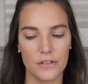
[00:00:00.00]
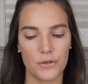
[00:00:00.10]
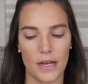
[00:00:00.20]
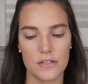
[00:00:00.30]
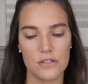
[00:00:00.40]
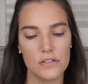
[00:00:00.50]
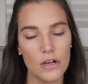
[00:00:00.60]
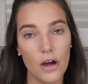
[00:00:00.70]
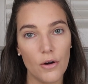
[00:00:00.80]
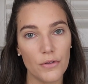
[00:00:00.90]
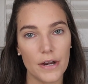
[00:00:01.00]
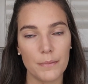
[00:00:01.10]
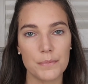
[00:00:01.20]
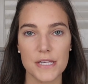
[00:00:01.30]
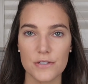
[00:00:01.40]
You guys know that I'm
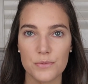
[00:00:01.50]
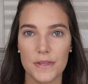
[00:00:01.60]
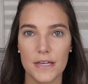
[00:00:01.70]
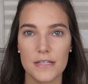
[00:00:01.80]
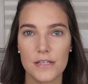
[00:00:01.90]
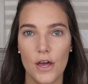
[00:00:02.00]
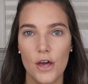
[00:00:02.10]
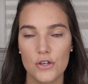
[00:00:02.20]
obsessed with this.